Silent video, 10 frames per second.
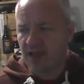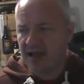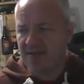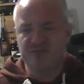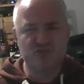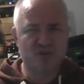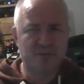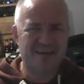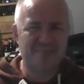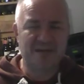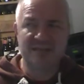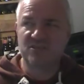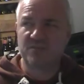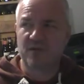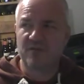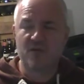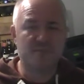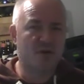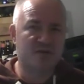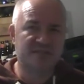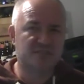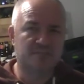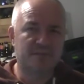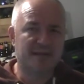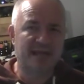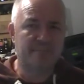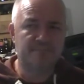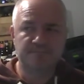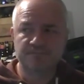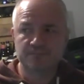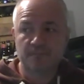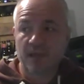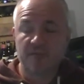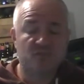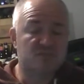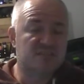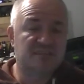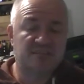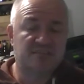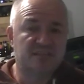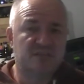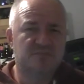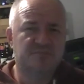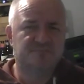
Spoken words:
every trip I've made to both Home Bargains and B&M, I've not seen anything new.